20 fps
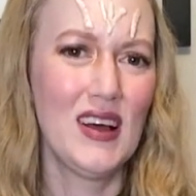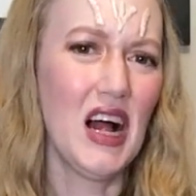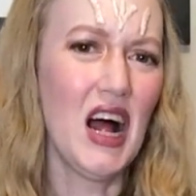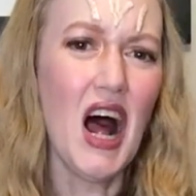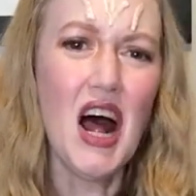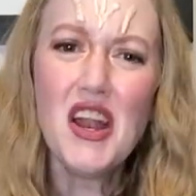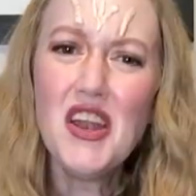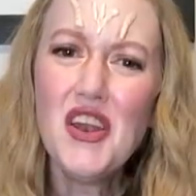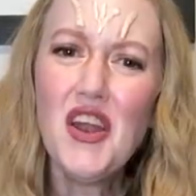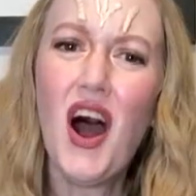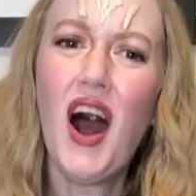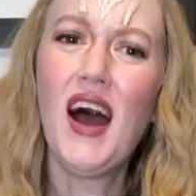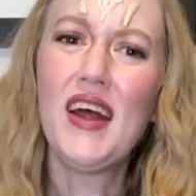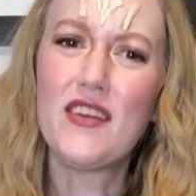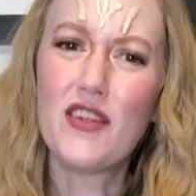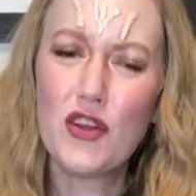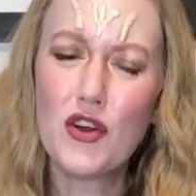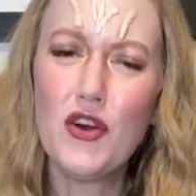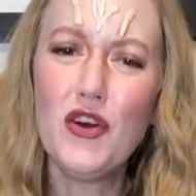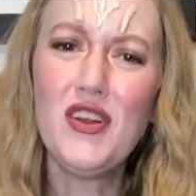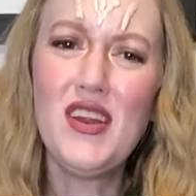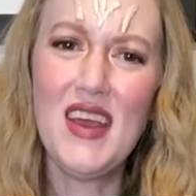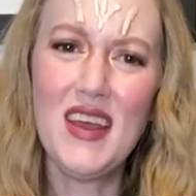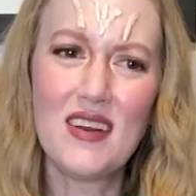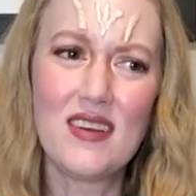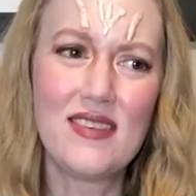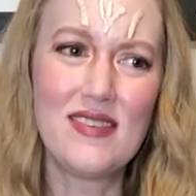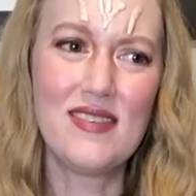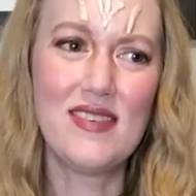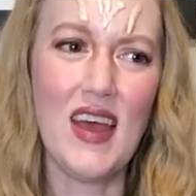a not good
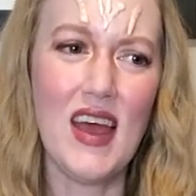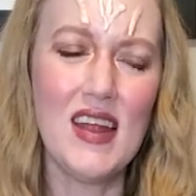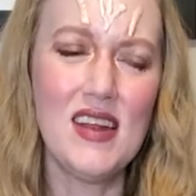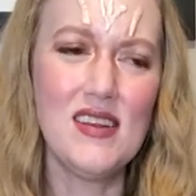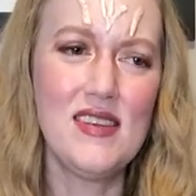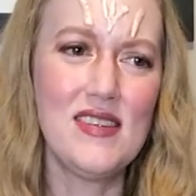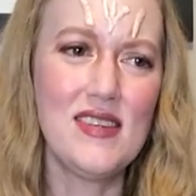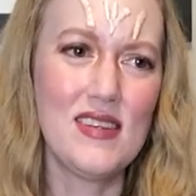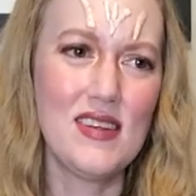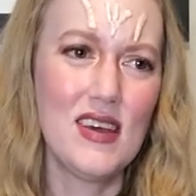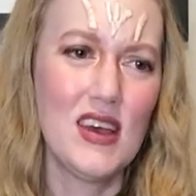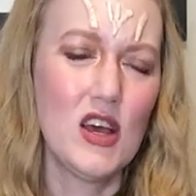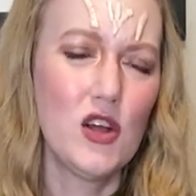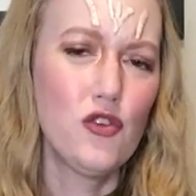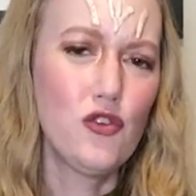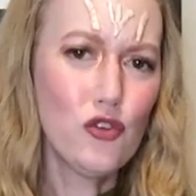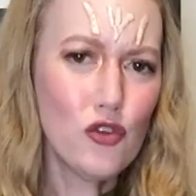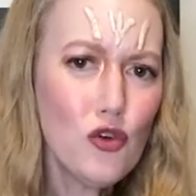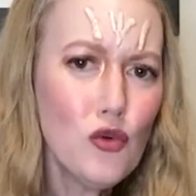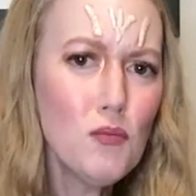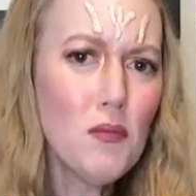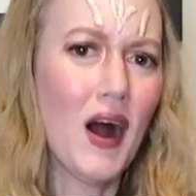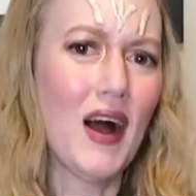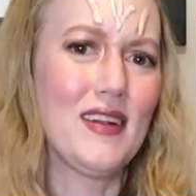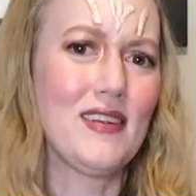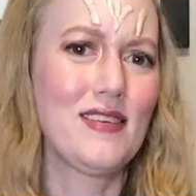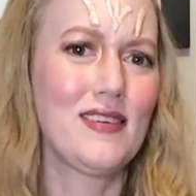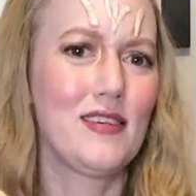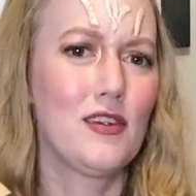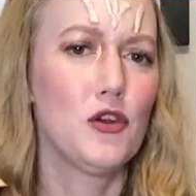extent, too
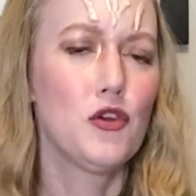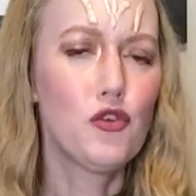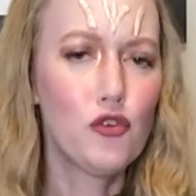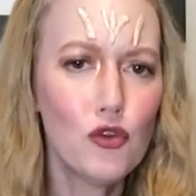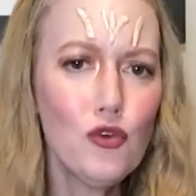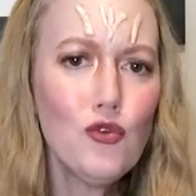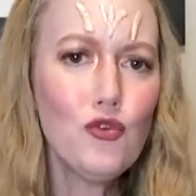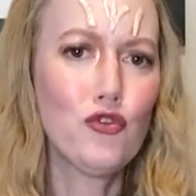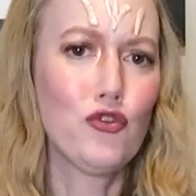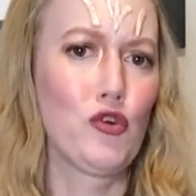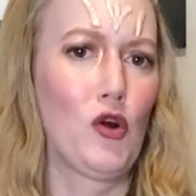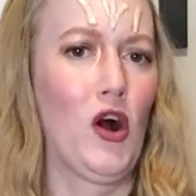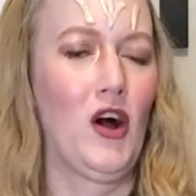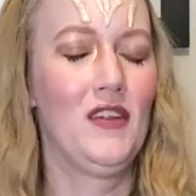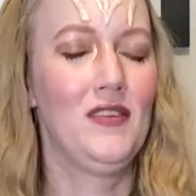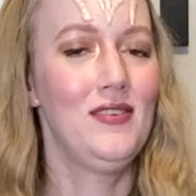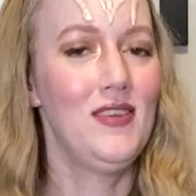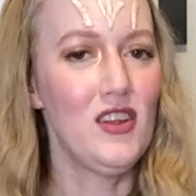much, too strong.